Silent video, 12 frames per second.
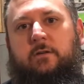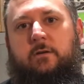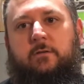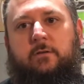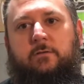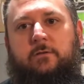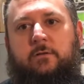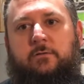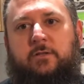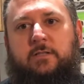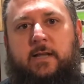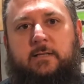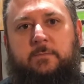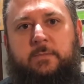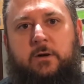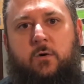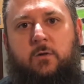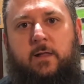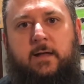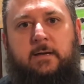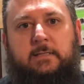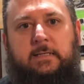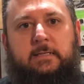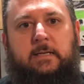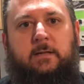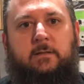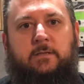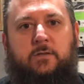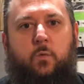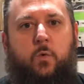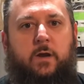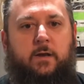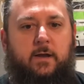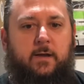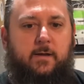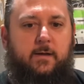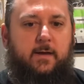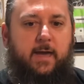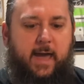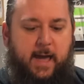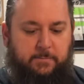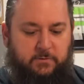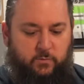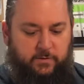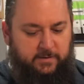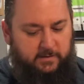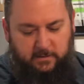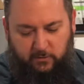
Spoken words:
There just hasn't been a whole lot of detail as to what happened with it.